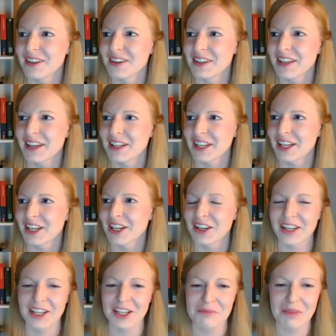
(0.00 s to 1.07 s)

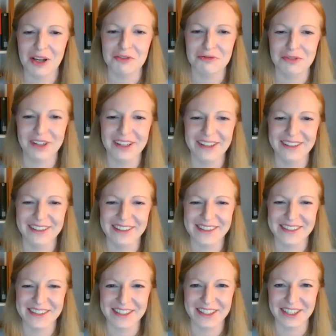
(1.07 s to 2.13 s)
getting my reading
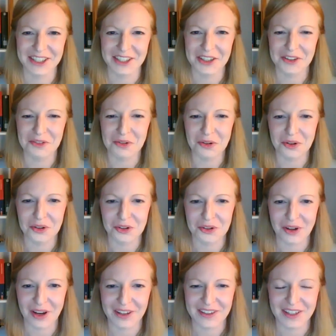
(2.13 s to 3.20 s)
list in order
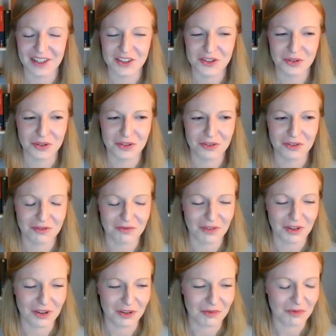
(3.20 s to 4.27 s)
and sort of
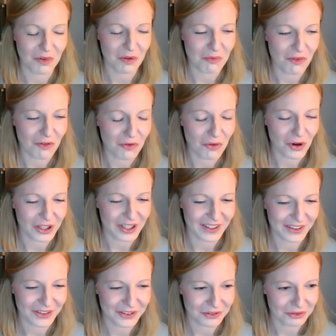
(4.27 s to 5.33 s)
working
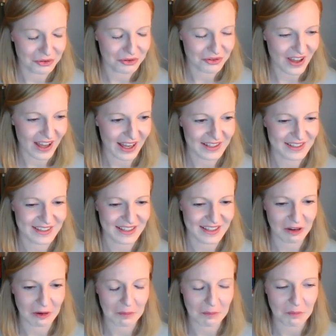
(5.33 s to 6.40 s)
through that.
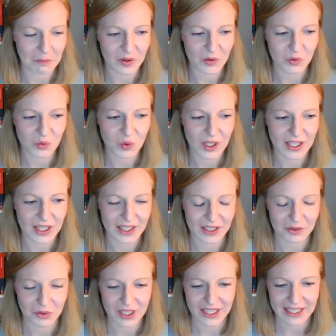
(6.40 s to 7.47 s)
But what
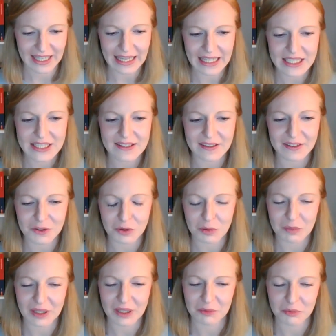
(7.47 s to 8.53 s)
I can tell you, what
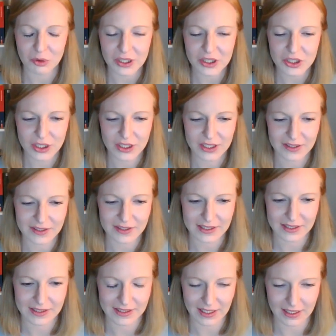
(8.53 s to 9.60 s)
my impression is
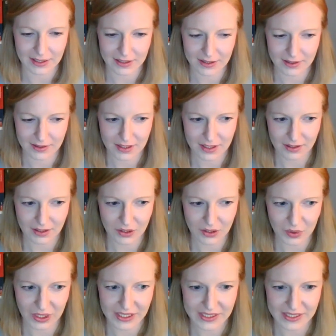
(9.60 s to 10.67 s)
that
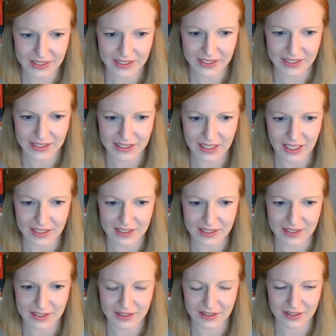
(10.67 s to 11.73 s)
crisis as
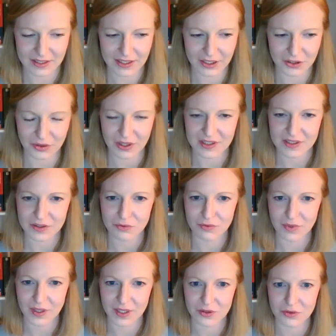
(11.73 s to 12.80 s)
a
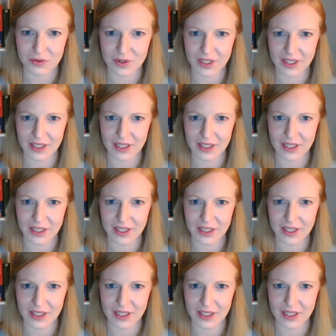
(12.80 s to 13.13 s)
rhetoric